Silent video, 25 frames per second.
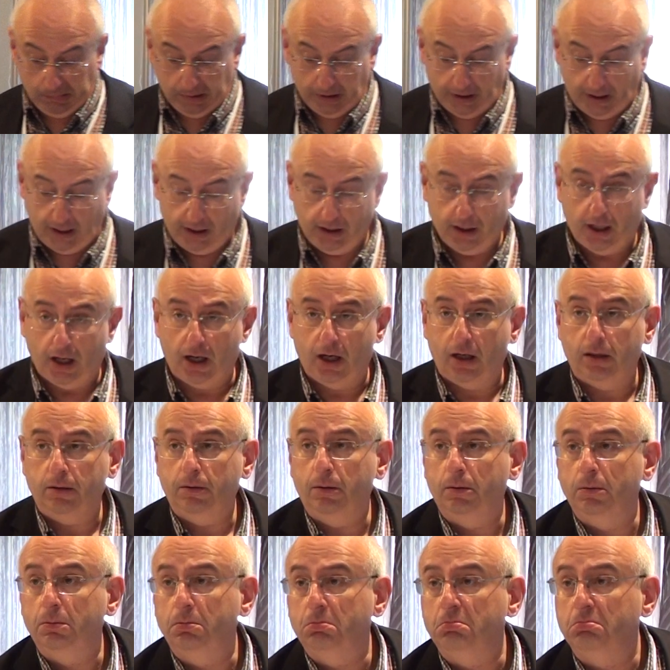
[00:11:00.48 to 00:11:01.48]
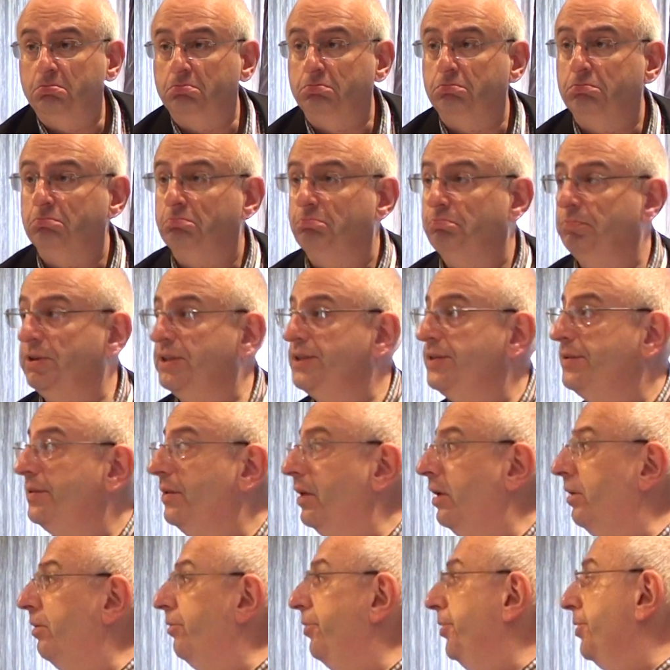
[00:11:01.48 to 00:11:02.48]
and a
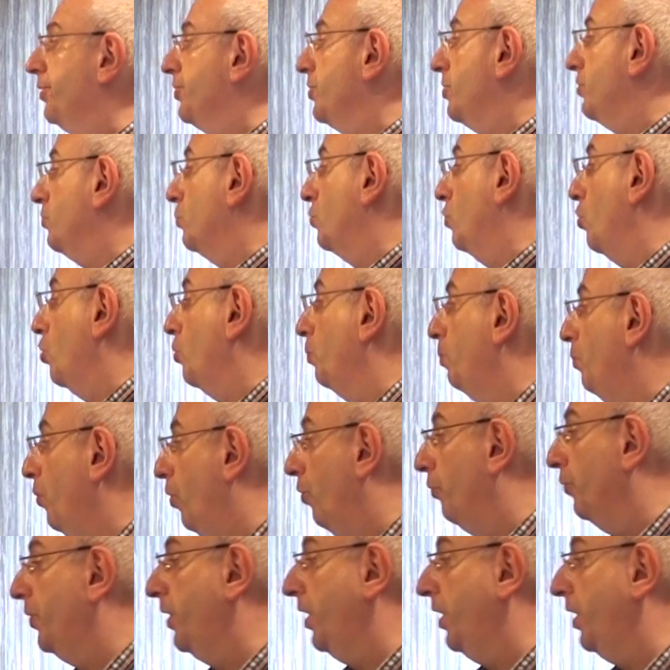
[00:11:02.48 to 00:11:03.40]
mysterious rook move